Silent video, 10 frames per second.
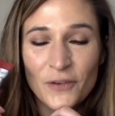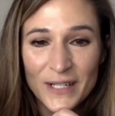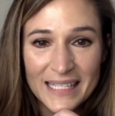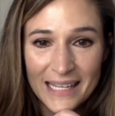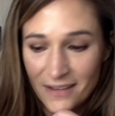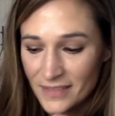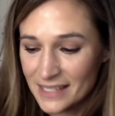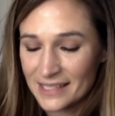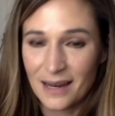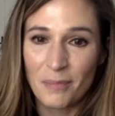14 of
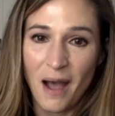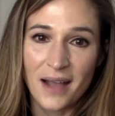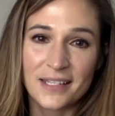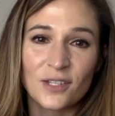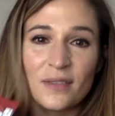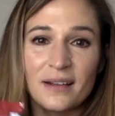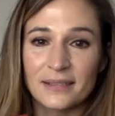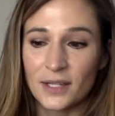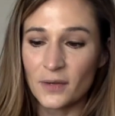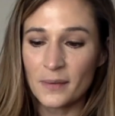these in a box. So they're a
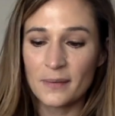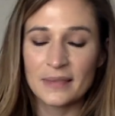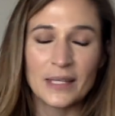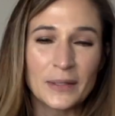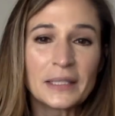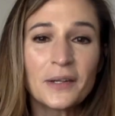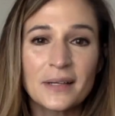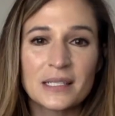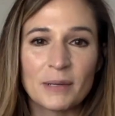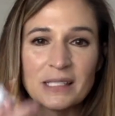little
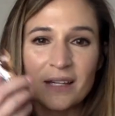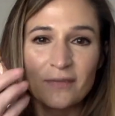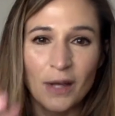expensive.